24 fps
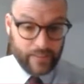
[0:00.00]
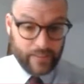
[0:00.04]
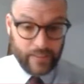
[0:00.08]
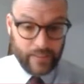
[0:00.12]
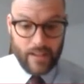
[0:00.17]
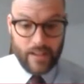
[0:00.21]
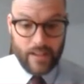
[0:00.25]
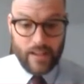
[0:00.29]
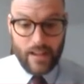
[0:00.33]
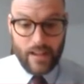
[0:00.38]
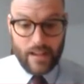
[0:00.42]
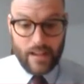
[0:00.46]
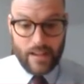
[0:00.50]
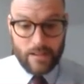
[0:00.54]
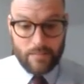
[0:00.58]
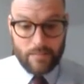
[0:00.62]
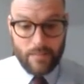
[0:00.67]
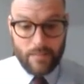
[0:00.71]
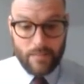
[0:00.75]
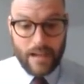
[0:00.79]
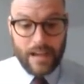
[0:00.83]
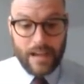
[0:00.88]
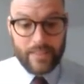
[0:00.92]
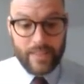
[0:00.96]

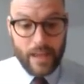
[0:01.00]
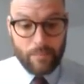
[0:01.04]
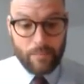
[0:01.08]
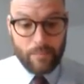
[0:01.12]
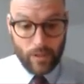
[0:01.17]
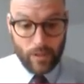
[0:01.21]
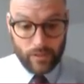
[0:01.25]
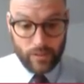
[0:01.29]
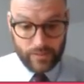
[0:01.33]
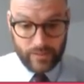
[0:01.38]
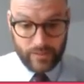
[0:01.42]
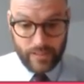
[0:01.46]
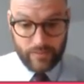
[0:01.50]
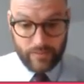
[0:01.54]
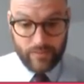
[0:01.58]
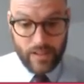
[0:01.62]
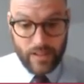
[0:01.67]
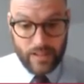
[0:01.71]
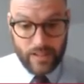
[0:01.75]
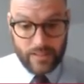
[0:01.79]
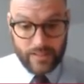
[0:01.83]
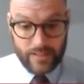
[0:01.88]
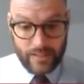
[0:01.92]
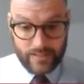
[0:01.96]
and their positive
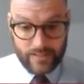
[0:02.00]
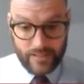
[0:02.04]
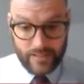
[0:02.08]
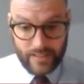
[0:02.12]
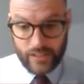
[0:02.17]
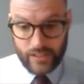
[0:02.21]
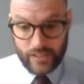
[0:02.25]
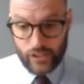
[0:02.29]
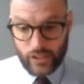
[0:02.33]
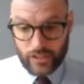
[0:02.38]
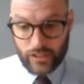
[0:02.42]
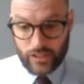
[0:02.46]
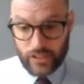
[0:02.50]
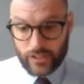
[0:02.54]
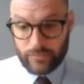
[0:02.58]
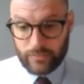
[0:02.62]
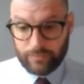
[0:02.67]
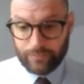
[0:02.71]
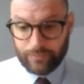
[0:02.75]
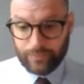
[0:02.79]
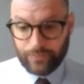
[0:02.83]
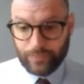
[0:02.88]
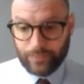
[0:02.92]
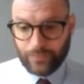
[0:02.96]
destinations.
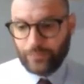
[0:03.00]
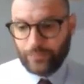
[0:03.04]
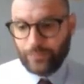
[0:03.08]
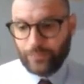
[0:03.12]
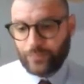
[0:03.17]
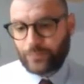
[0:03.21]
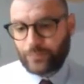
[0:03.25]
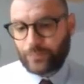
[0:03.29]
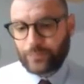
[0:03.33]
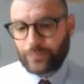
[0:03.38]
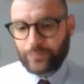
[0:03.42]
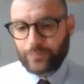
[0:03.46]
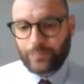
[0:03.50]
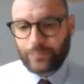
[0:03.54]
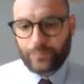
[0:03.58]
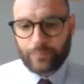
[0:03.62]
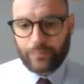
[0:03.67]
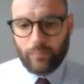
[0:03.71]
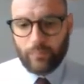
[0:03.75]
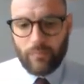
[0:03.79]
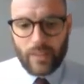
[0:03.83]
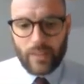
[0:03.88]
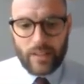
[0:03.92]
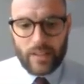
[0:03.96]

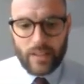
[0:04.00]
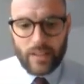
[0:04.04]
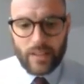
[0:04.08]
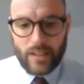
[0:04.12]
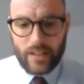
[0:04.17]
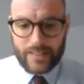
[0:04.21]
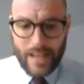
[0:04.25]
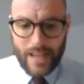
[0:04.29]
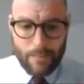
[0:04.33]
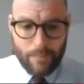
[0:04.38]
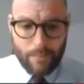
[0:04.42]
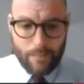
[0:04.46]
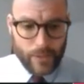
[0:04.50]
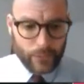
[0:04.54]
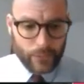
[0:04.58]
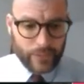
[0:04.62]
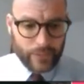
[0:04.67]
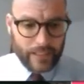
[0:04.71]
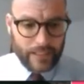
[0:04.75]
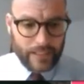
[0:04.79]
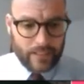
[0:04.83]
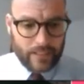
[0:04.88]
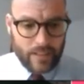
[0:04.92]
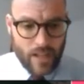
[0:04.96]
Here's our
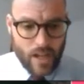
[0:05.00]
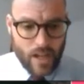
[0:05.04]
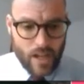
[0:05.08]
building. We're